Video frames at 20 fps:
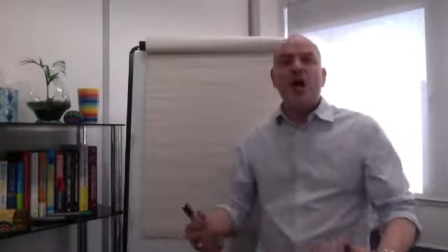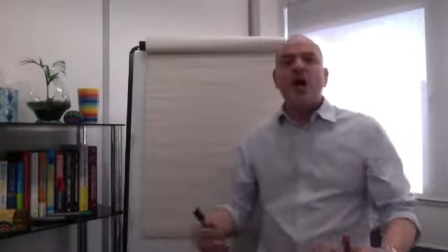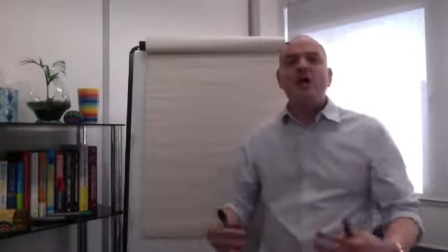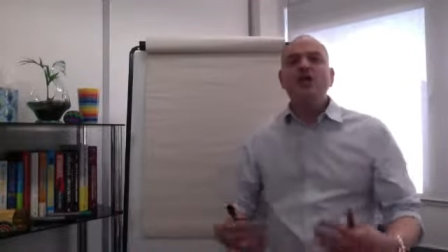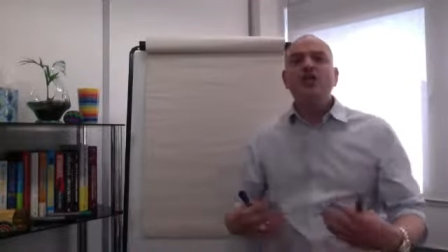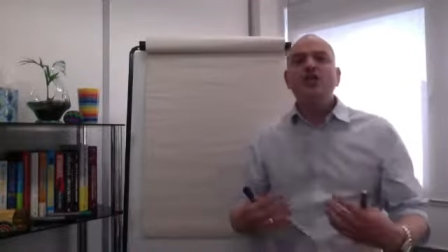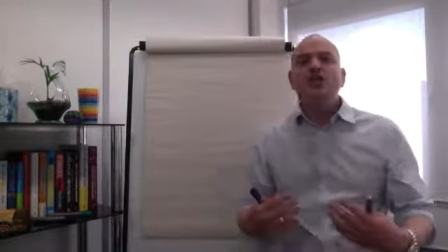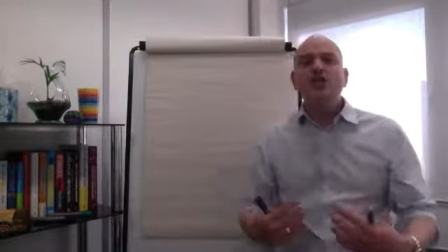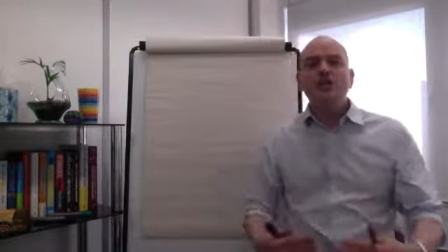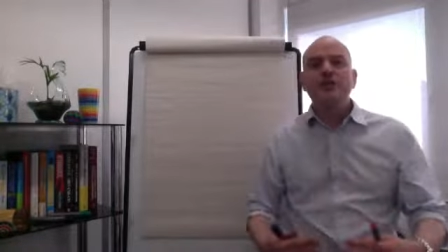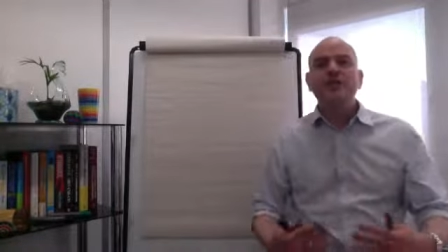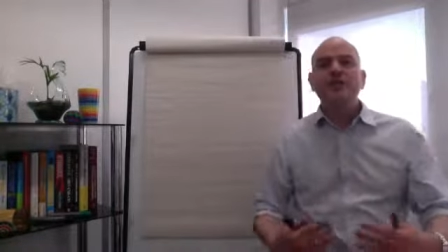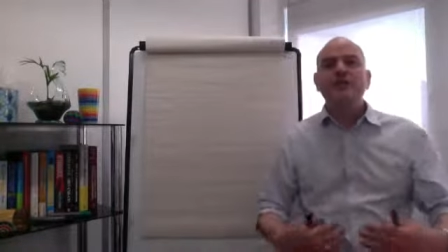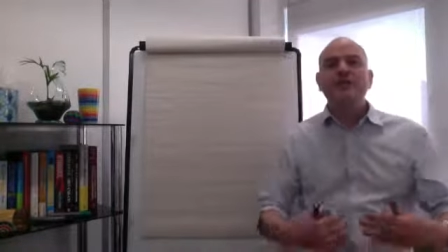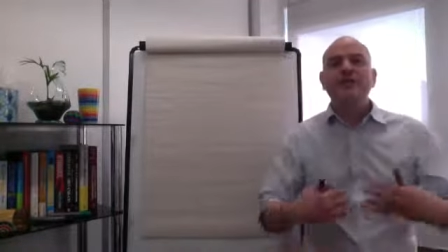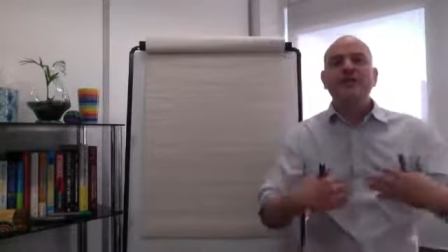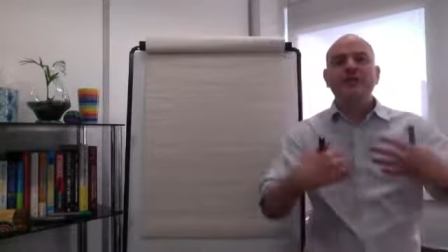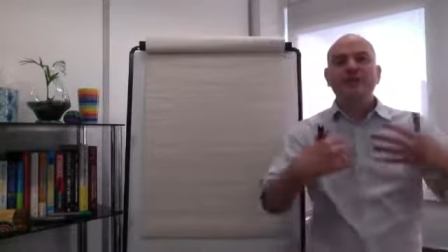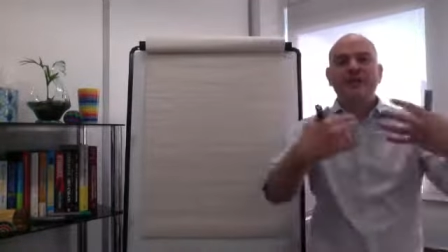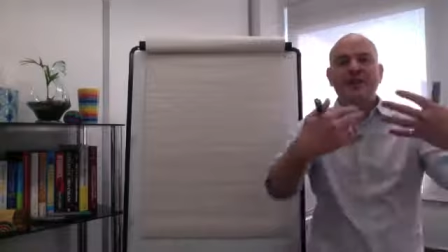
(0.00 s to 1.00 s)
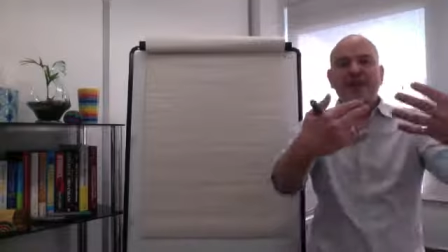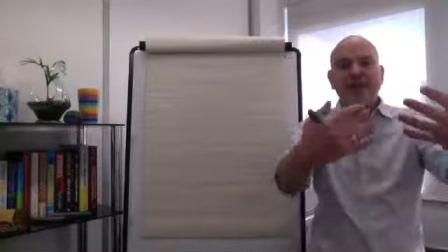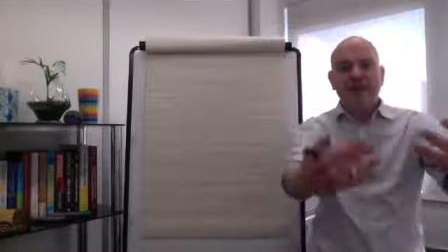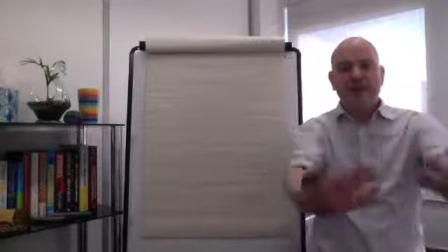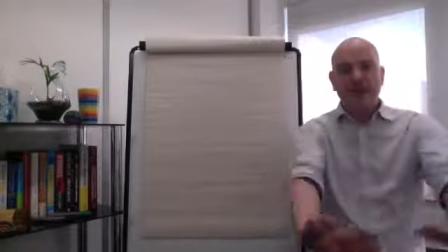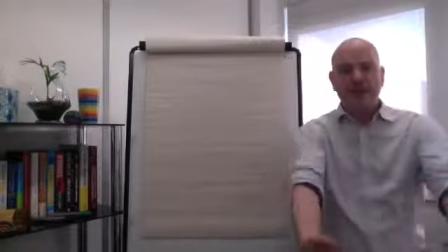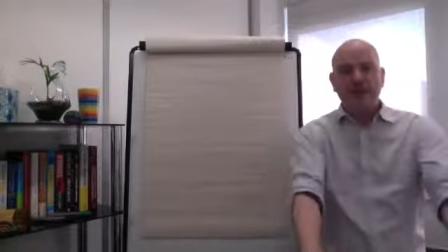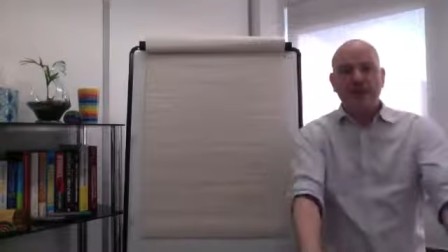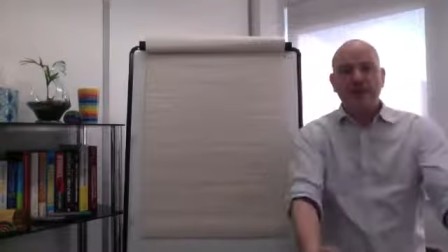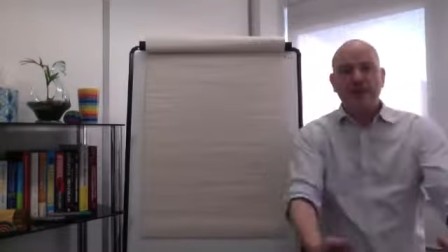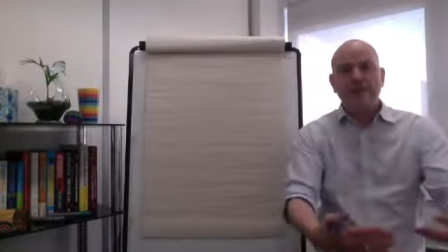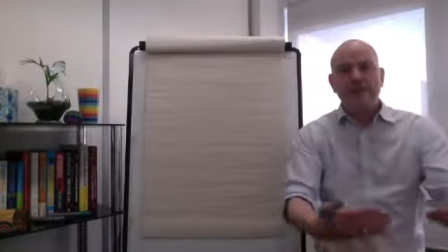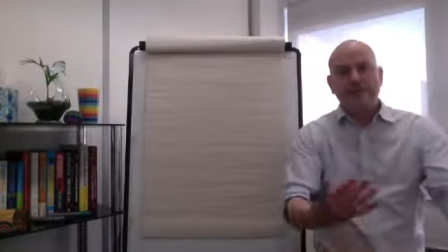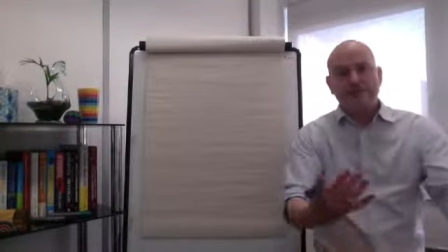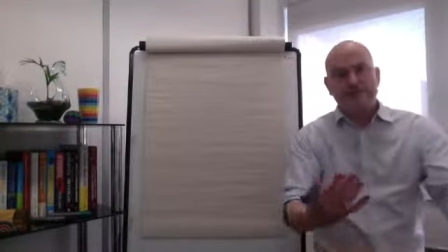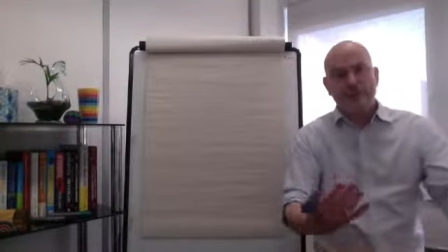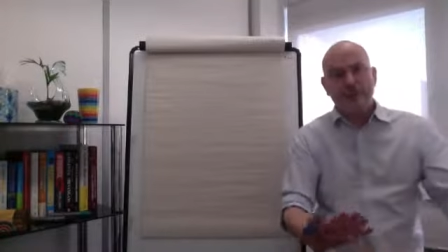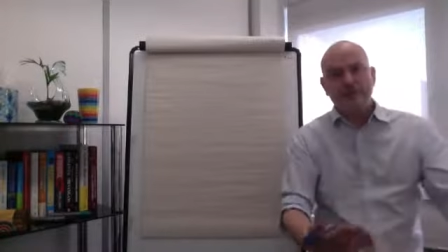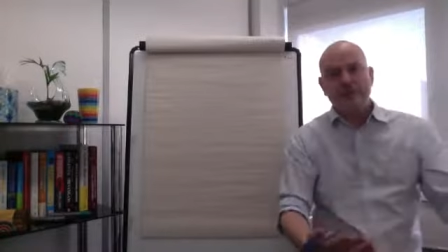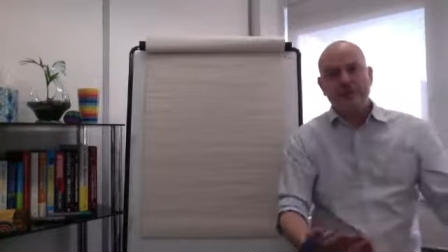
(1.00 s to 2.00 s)
I should feel
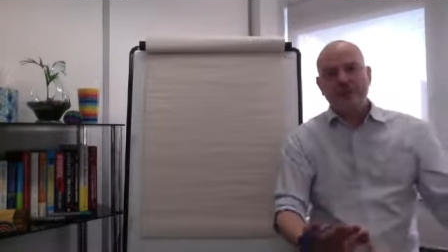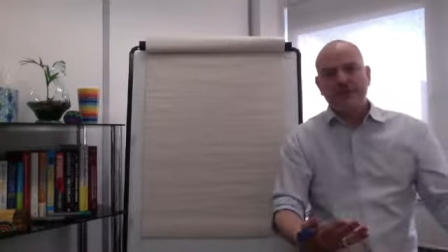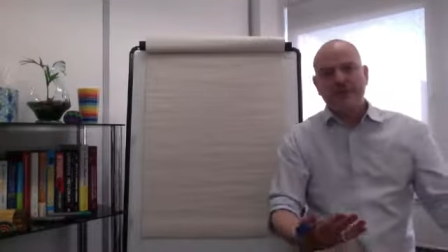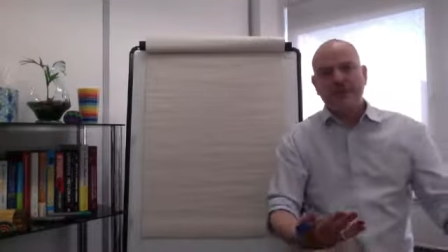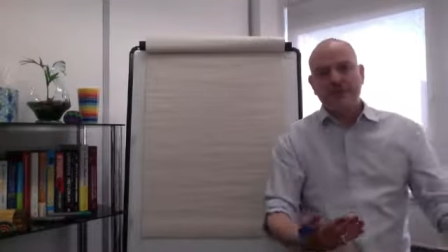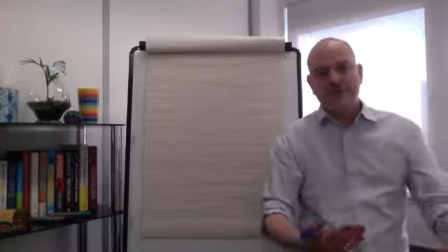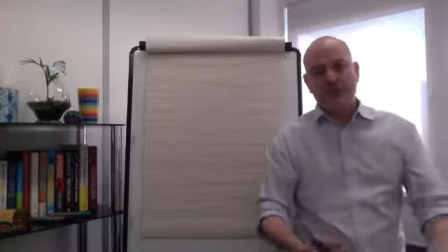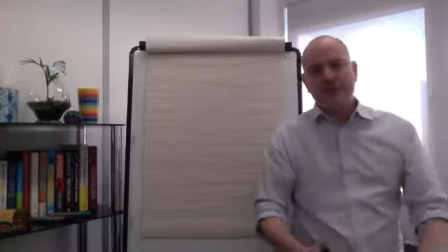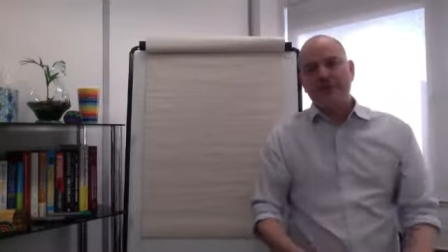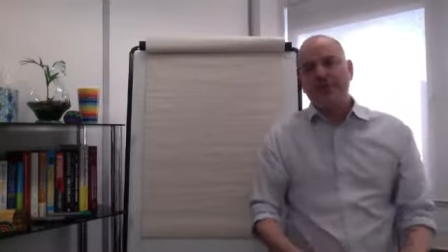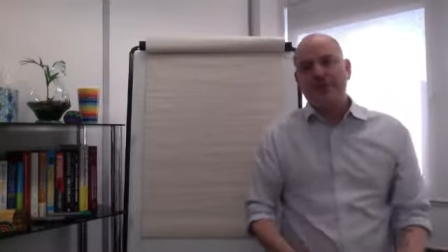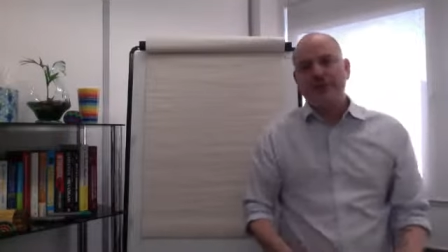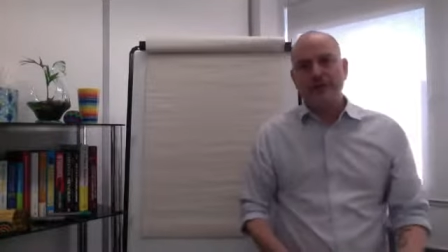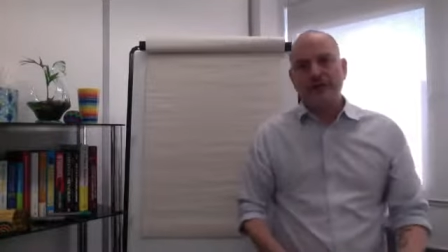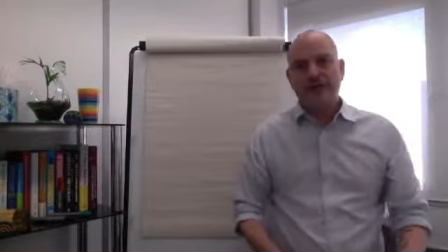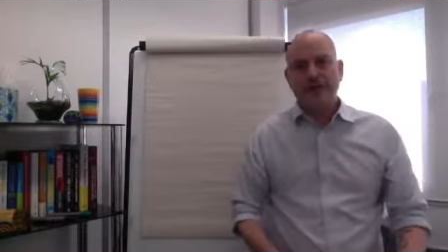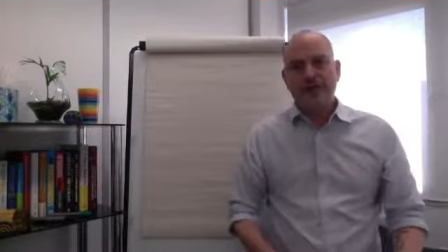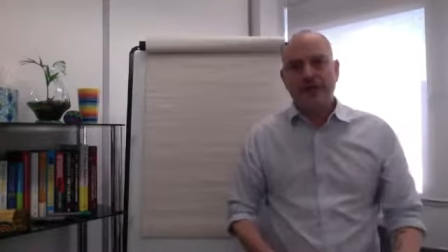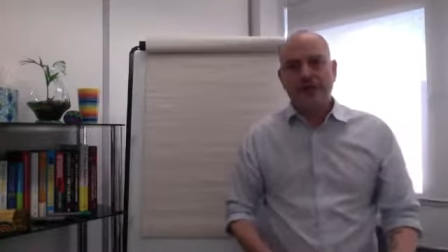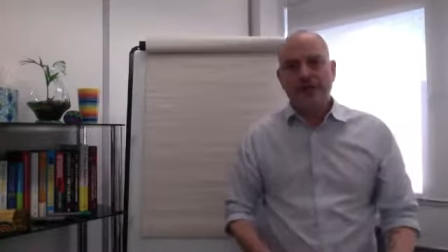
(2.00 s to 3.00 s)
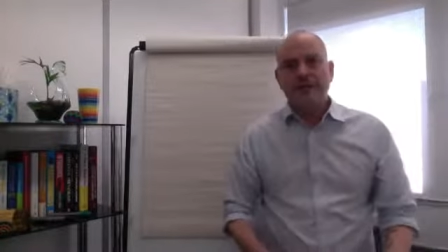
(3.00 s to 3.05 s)
these positive emotions.